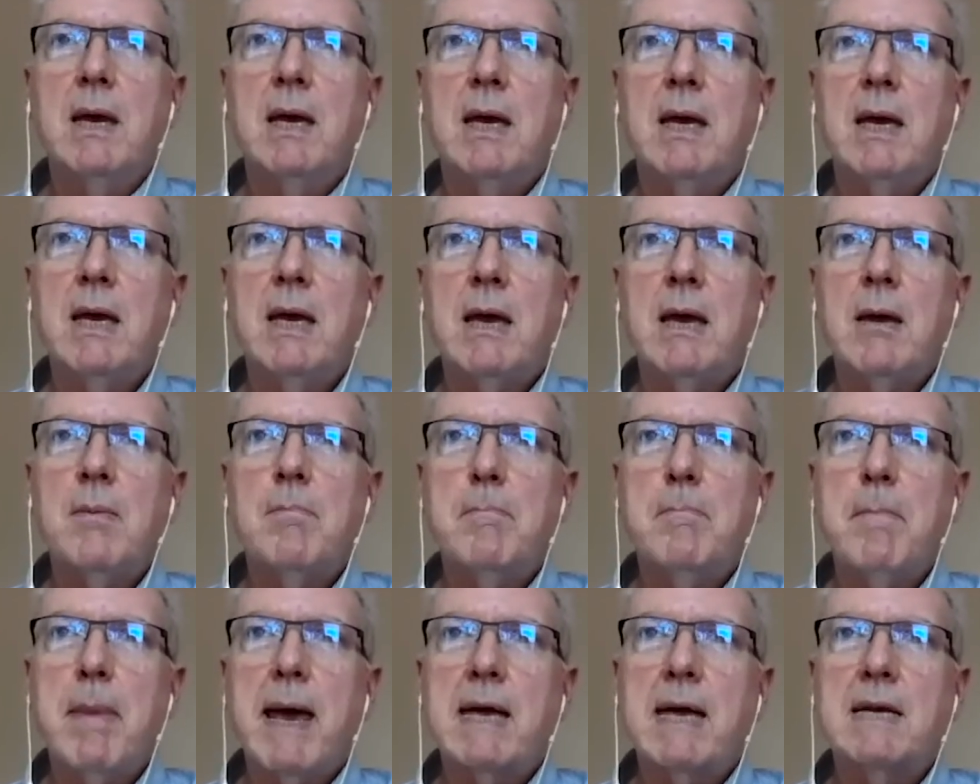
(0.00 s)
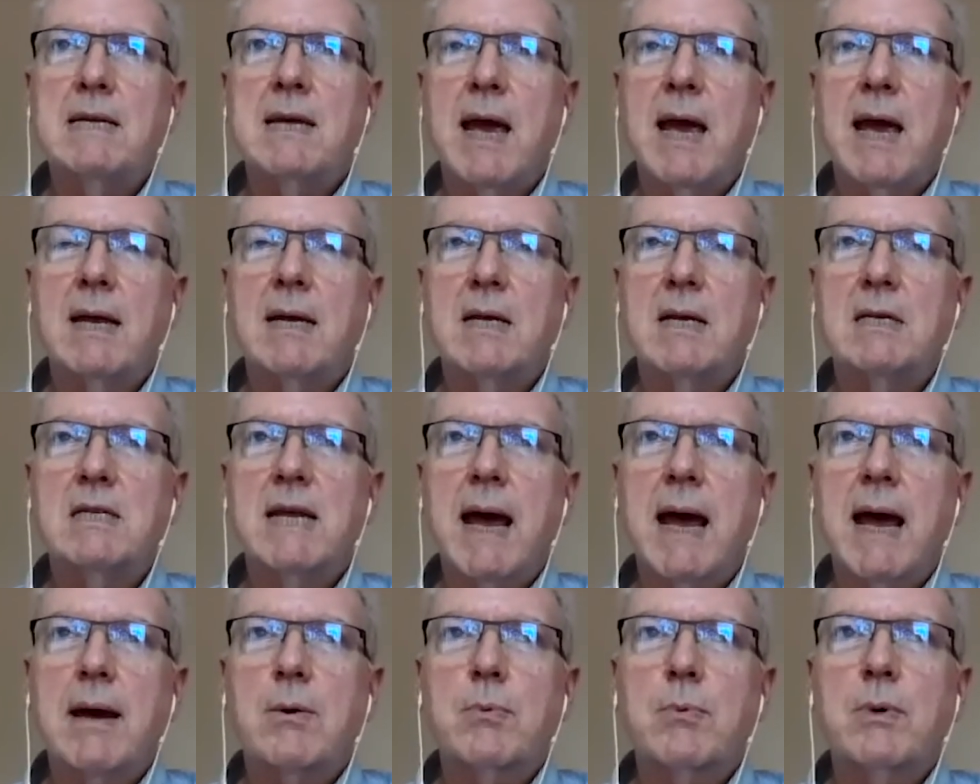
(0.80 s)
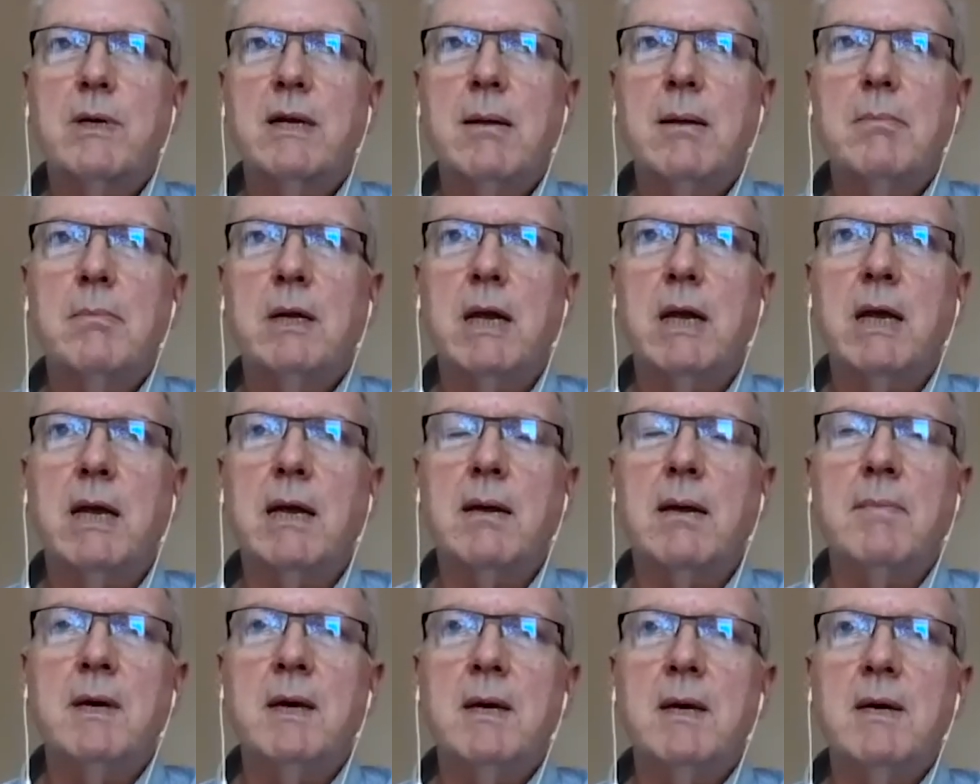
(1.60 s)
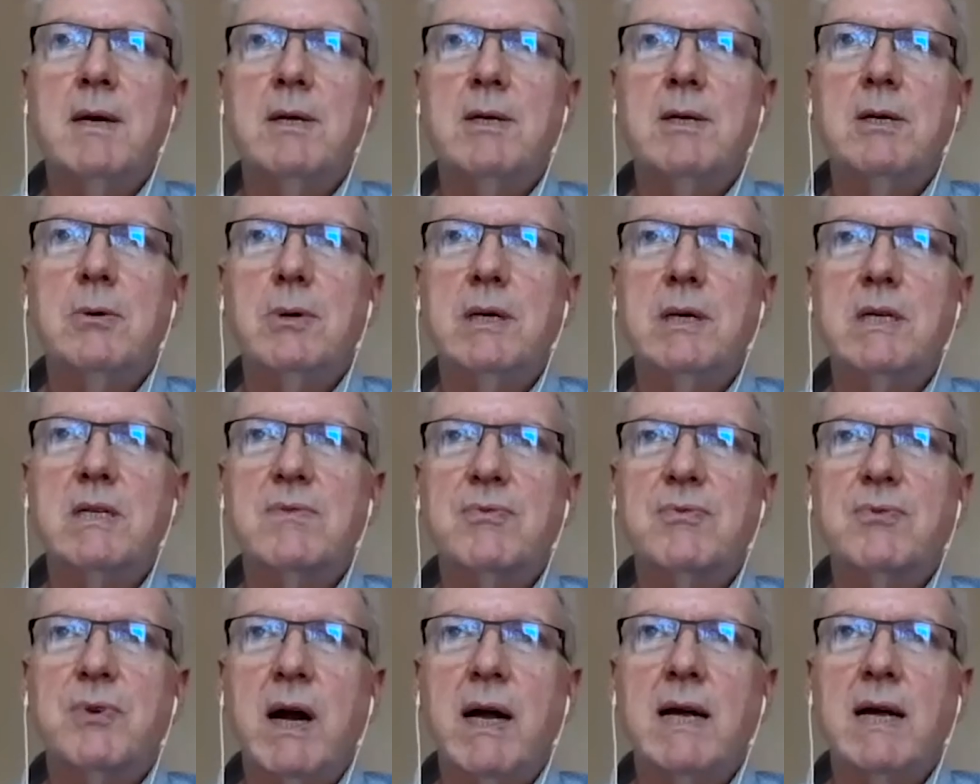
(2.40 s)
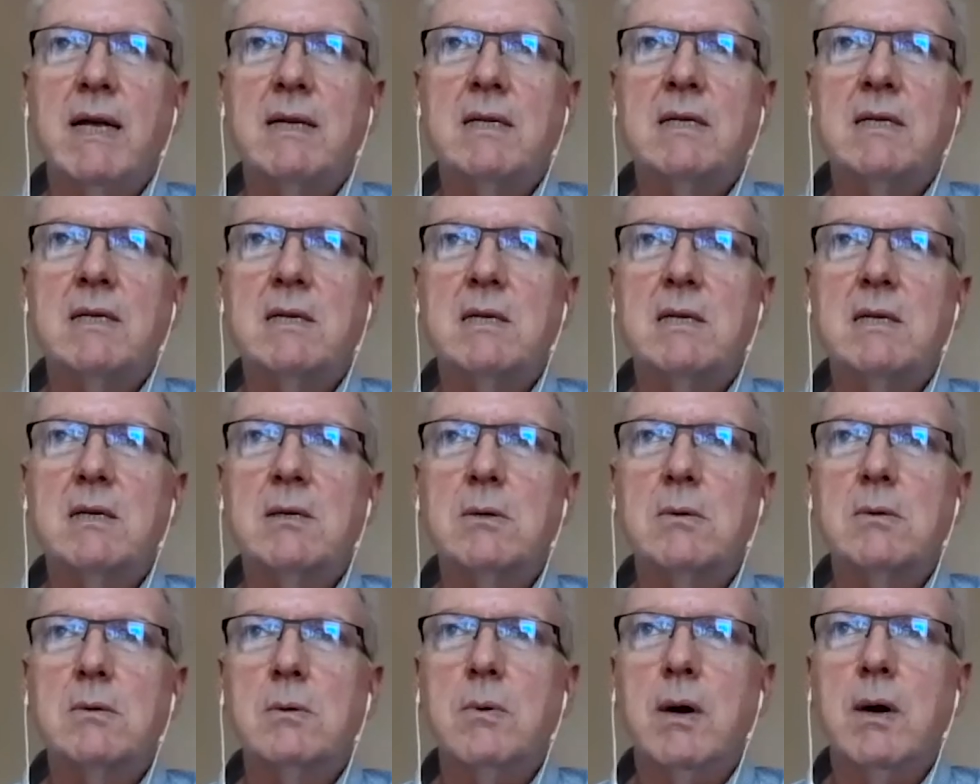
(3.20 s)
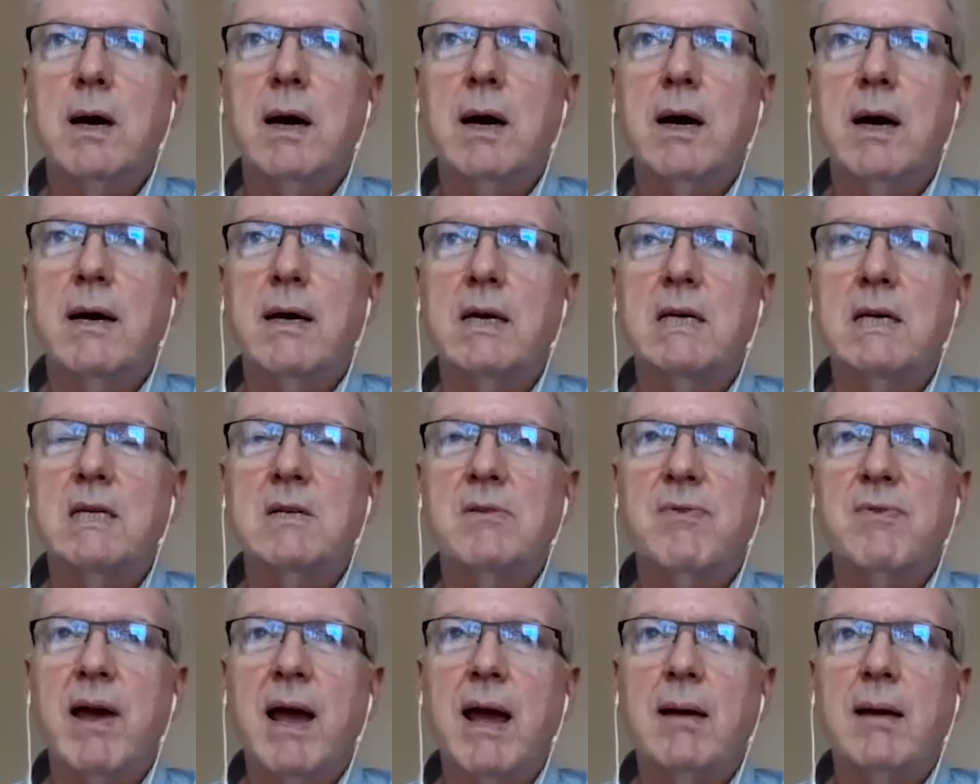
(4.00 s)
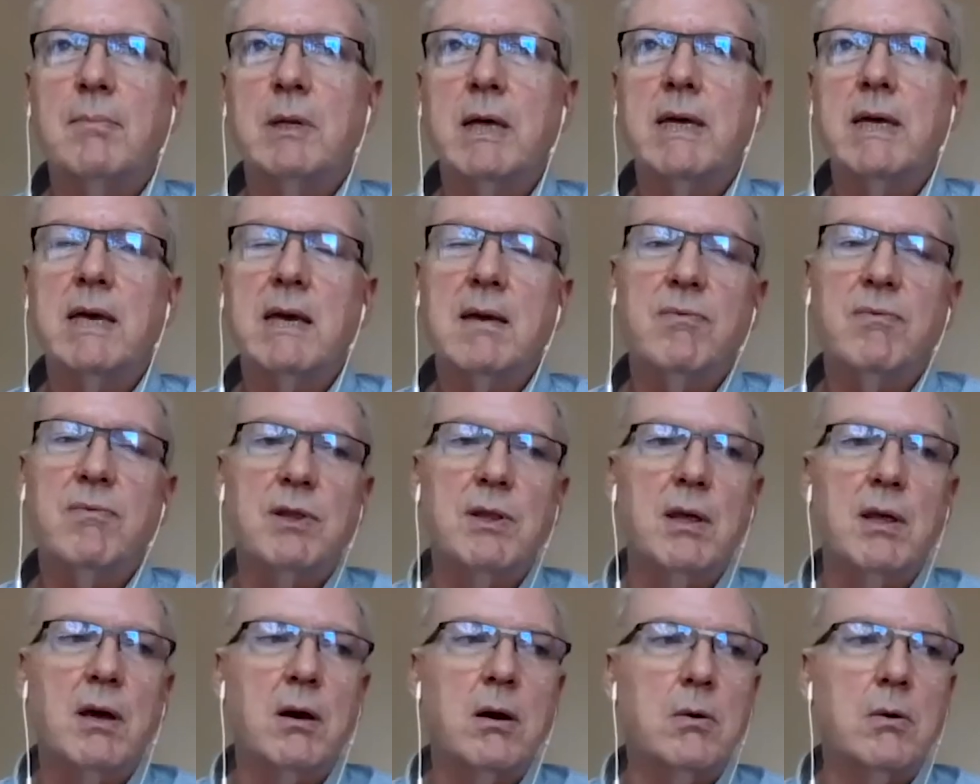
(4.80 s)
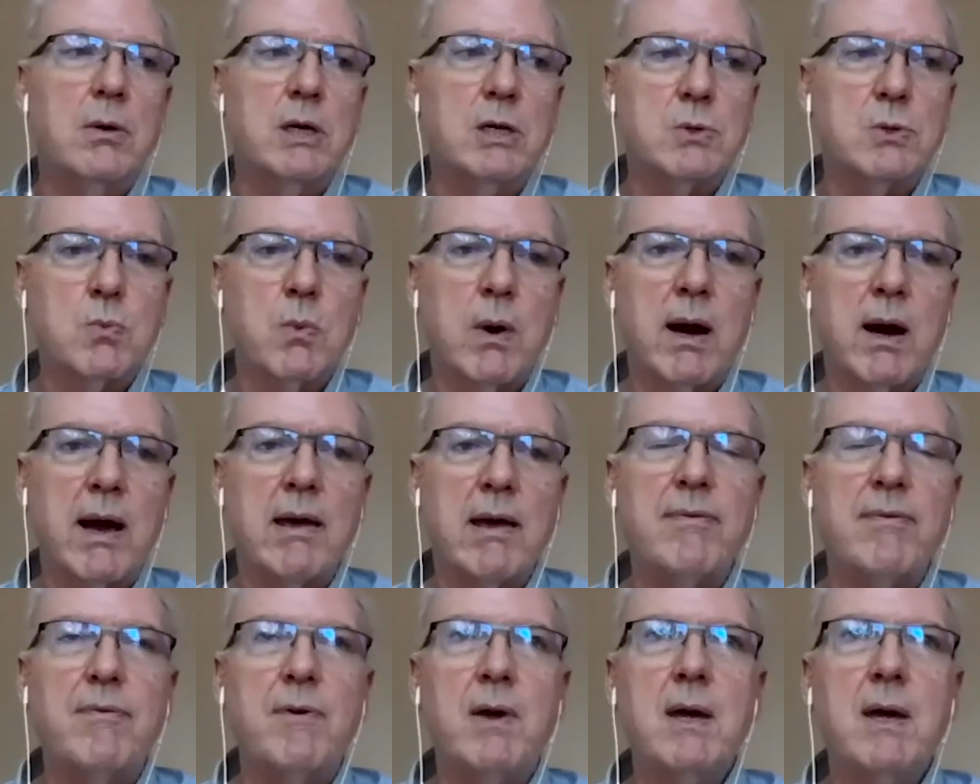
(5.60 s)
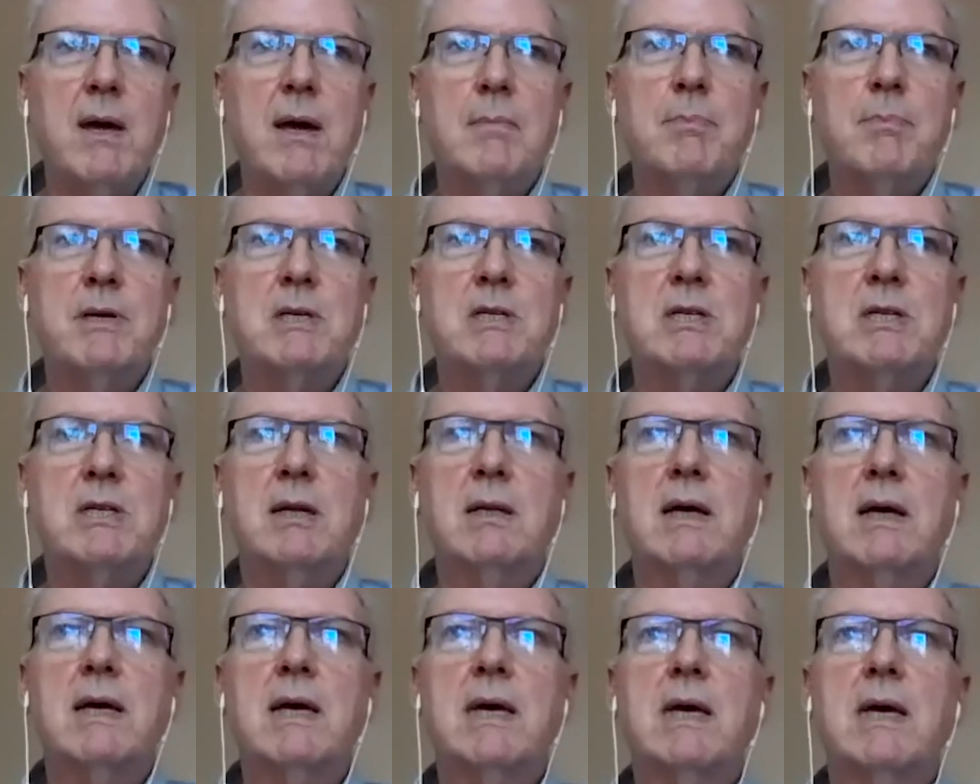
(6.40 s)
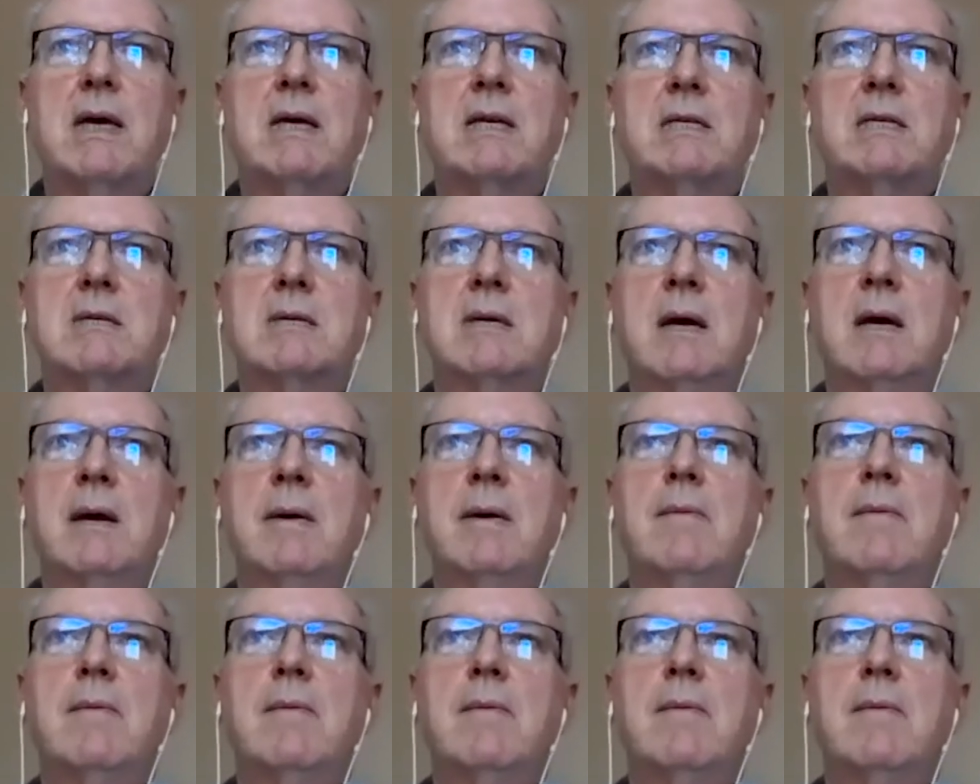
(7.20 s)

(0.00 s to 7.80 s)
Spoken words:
He maintained his equanimity to his friends, to his family, even though his wife, Priscilla Hiss,